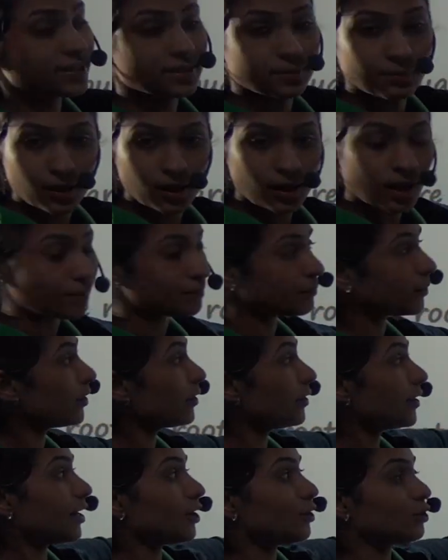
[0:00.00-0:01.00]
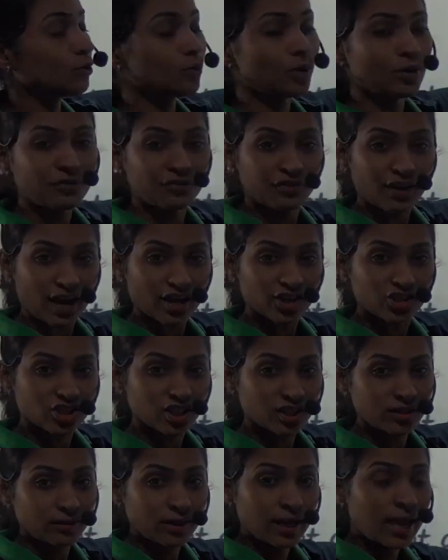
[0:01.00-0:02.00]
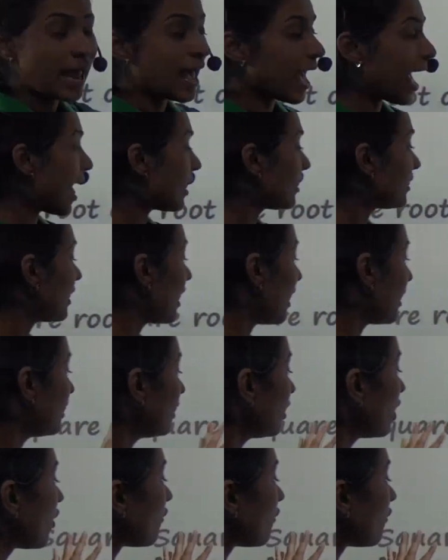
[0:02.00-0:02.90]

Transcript: decimal number into a fraction and then